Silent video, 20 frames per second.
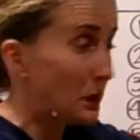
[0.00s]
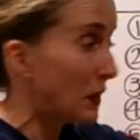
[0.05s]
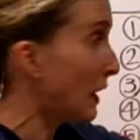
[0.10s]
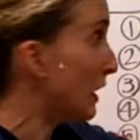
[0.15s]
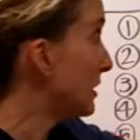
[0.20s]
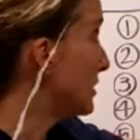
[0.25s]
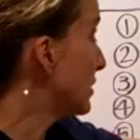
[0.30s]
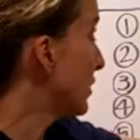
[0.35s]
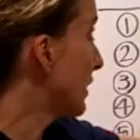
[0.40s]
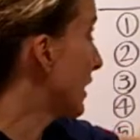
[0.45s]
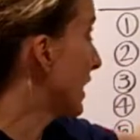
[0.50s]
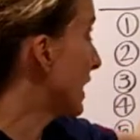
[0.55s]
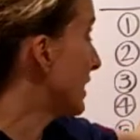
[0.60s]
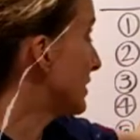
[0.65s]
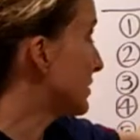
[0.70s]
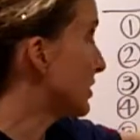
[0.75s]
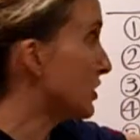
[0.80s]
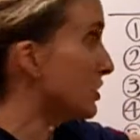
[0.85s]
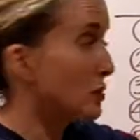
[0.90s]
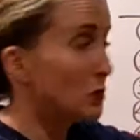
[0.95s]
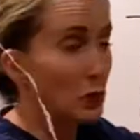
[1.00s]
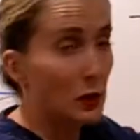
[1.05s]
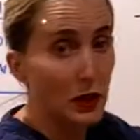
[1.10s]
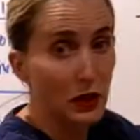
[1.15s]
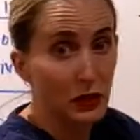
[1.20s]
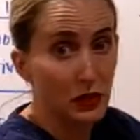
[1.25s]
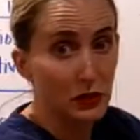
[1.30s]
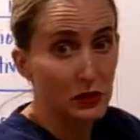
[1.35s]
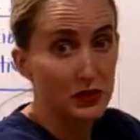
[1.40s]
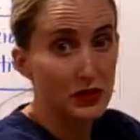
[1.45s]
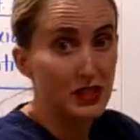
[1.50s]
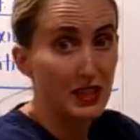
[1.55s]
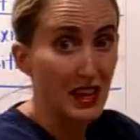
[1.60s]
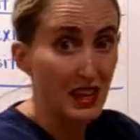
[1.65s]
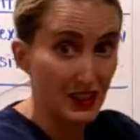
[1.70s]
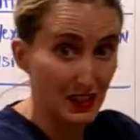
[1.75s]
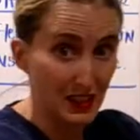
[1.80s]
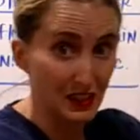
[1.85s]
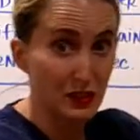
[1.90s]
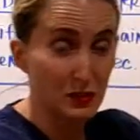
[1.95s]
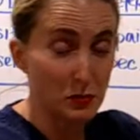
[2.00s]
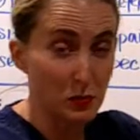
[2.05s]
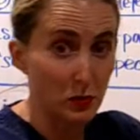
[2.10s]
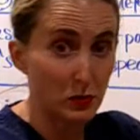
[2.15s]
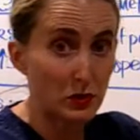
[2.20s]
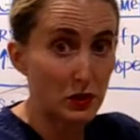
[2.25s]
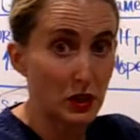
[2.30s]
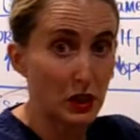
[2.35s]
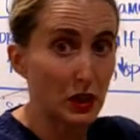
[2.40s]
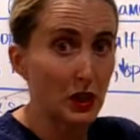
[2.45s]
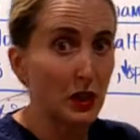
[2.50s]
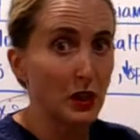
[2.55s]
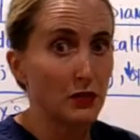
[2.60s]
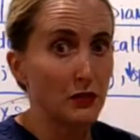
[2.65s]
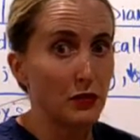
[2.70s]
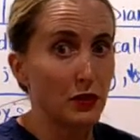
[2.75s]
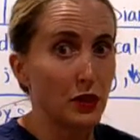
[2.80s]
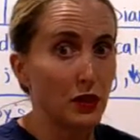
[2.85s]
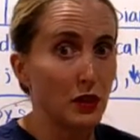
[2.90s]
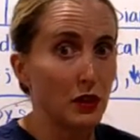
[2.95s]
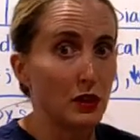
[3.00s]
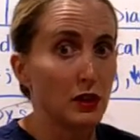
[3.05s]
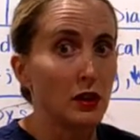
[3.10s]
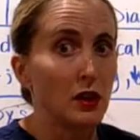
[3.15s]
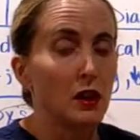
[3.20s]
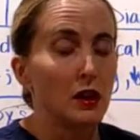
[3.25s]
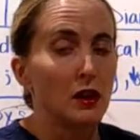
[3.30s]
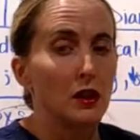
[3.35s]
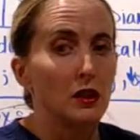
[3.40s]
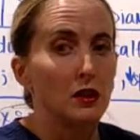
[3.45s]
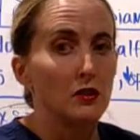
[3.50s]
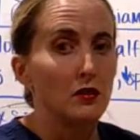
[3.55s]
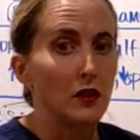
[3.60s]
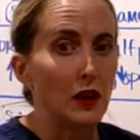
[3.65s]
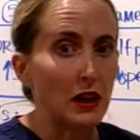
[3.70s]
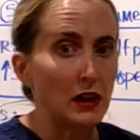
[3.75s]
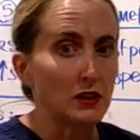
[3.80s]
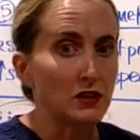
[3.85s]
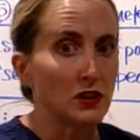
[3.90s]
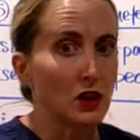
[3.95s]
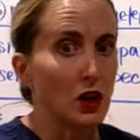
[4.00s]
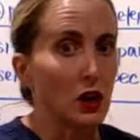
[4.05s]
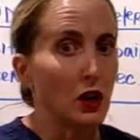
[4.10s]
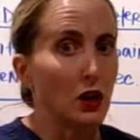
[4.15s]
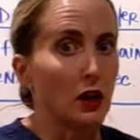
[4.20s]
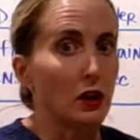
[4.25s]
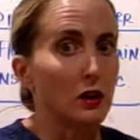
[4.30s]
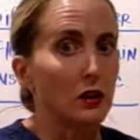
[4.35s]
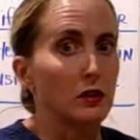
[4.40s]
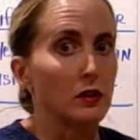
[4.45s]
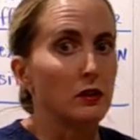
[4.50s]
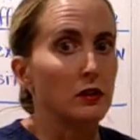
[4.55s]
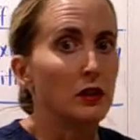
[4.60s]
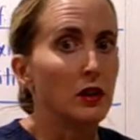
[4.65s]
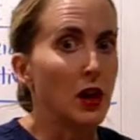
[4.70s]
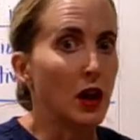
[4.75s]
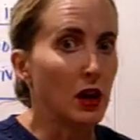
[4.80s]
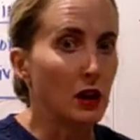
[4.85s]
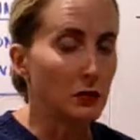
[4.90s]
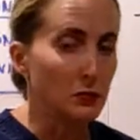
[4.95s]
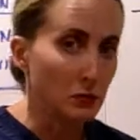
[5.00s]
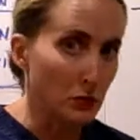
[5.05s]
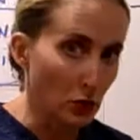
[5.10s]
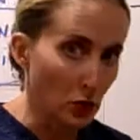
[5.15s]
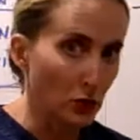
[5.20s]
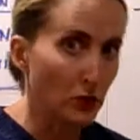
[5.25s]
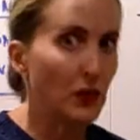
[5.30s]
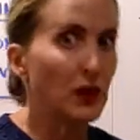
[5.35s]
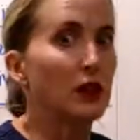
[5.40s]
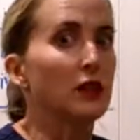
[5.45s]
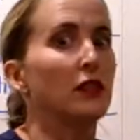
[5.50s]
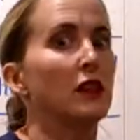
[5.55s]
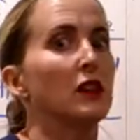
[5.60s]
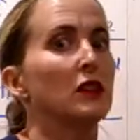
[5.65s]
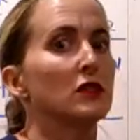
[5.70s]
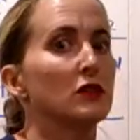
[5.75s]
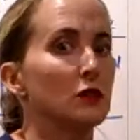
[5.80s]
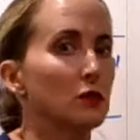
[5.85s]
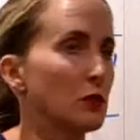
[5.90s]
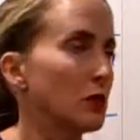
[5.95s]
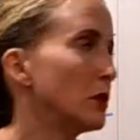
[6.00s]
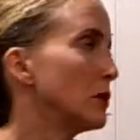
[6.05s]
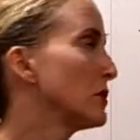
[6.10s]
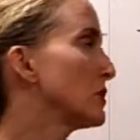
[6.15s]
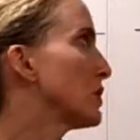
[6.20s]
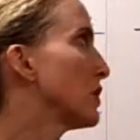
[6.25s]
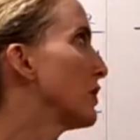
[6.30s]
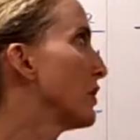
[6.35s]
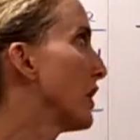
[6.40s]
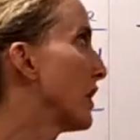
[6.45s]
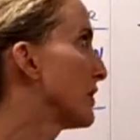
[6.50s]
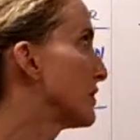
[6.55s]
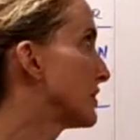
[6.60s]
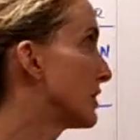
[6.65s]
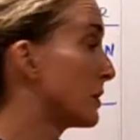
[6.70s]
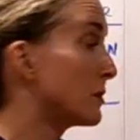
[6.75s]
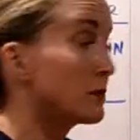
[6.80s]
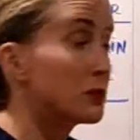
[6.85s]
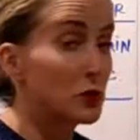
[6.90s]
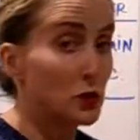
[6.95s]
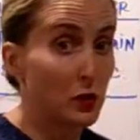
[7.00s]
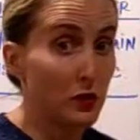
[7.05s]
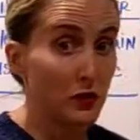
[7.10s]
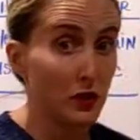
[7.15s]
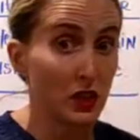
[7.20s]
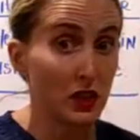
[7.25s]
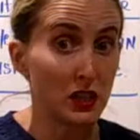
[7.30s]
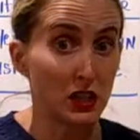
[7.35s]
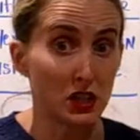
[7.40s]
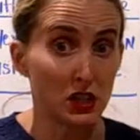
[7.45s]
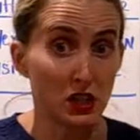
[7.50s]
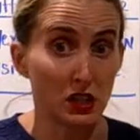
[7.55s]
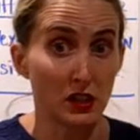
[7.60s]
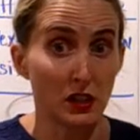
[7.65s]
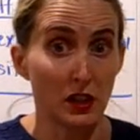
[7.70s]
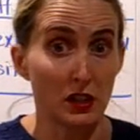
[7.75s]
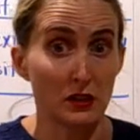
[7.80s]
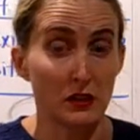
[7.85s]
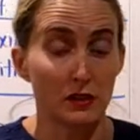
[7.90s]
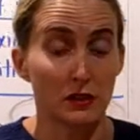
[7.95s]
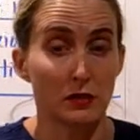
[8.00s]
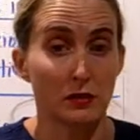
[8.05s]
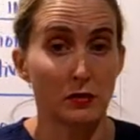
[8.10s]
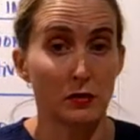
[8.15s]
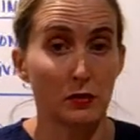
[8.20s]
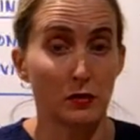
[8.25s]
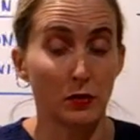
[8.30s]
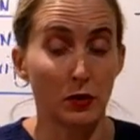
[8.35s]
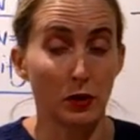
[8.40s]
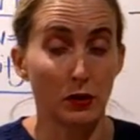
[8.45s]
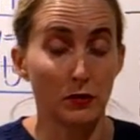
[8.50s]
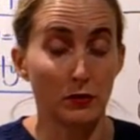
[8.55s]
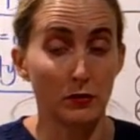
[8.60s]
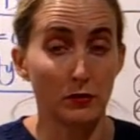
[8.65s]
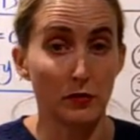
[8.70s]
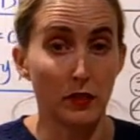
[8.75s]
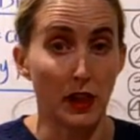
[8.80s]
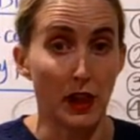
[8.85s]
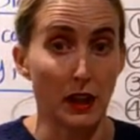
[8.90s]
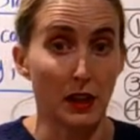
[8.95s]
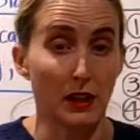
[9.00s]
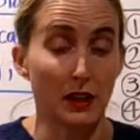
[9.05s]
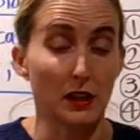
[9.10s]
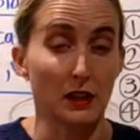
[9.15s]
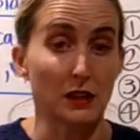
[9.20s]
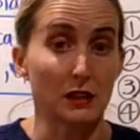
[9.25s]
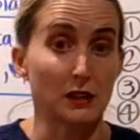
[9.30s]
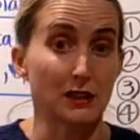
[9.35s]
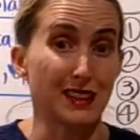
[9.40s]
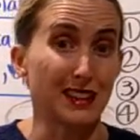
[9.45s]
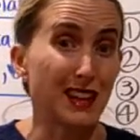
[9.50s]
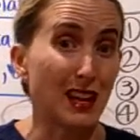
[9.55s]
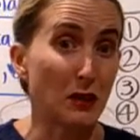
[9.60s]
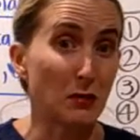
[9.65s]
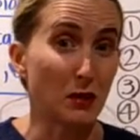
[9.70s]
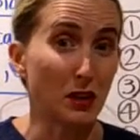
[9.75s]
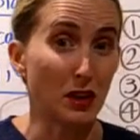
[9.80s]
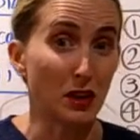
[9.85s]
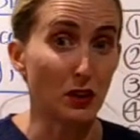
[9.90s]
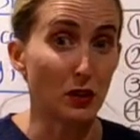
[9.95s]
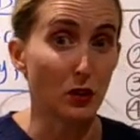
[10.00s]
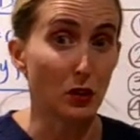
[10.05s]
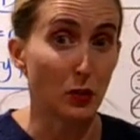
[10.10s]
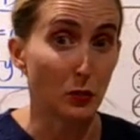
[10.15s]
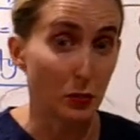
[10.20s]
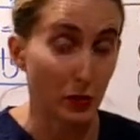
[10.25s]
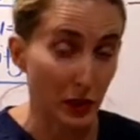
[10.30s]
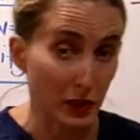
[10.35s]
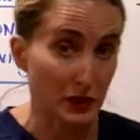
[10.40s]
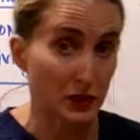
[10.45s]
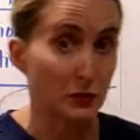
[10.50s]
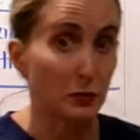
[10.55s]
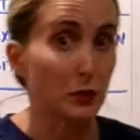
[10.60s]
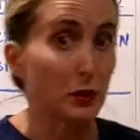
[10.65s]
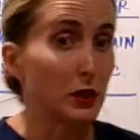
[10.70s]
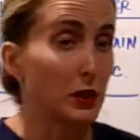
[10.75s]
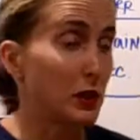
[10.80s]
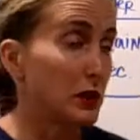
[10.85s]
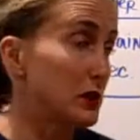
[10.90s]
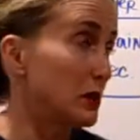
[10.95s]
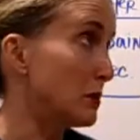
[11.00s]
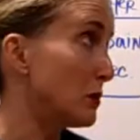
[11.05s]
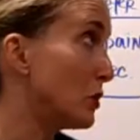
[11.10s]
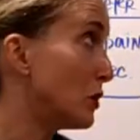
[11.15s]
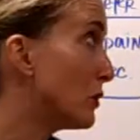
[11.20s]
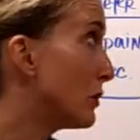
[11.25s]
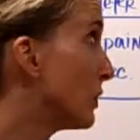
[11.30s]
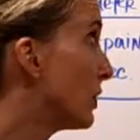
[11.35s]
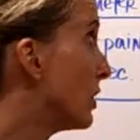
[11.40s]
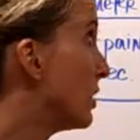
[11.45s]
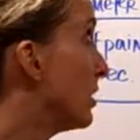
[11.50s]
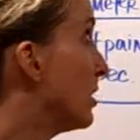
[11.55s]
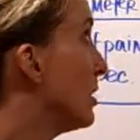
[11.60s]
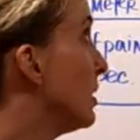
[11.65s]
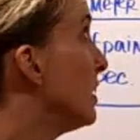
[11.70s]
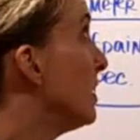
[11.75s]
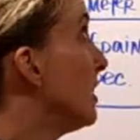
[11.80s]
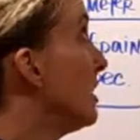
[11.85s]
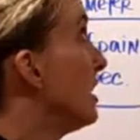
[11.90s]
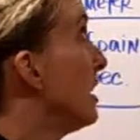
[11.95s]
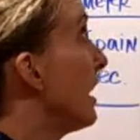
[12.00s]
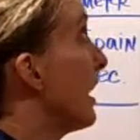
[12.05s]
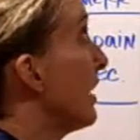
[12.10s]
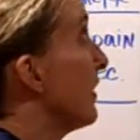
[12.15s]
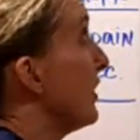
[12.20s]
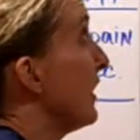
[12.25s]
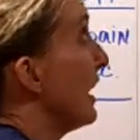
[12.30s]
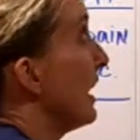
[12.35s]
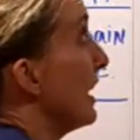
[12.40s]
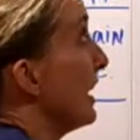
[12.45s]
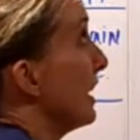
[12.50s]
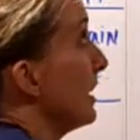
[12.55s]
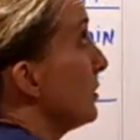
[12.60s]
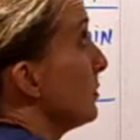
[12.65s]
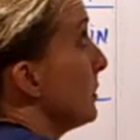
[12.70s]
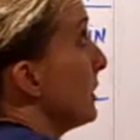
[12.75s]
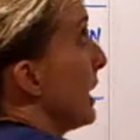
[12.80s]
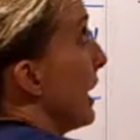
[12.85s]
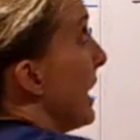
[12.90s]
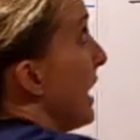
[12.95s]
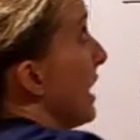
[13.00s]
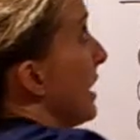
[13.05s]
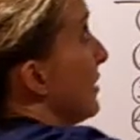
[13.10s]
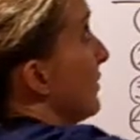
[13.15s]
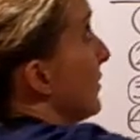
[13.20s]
And so that has to do with stasis mostly, if the veins are not moving things through. So if you have some sort of condition that is inhibiting your blood's ability to move. And then we have